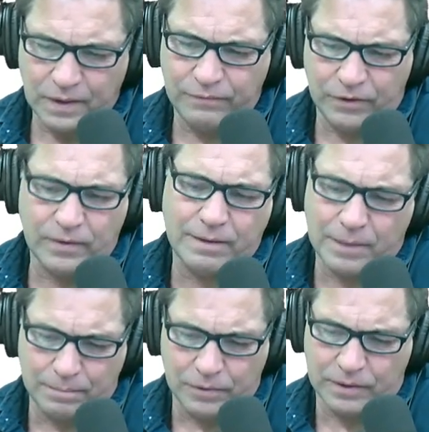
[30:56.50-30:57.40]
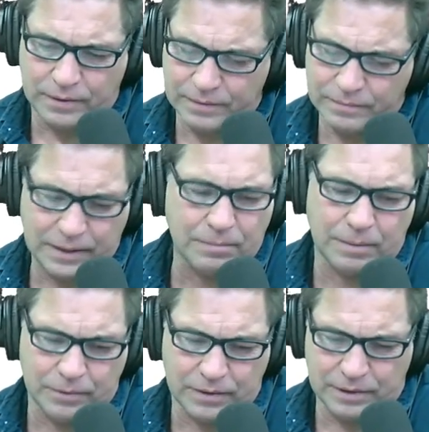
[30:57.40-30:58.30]
if you don't have my book, get my
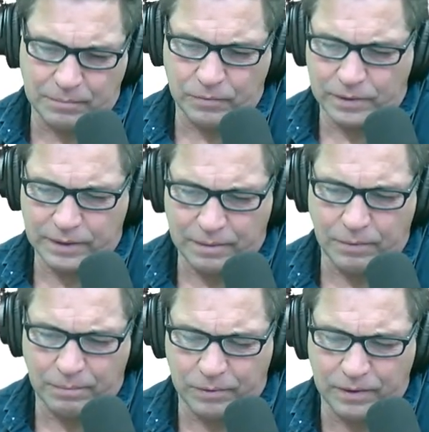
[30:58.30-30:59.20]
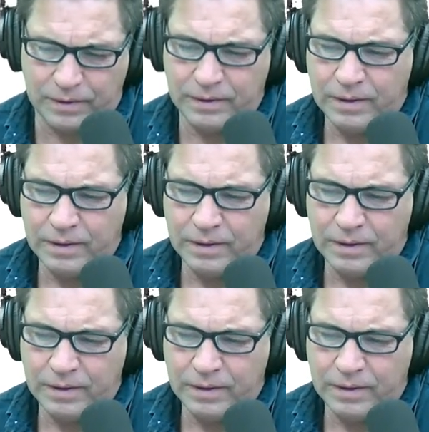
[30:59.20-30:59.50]
book. Number one, get my book.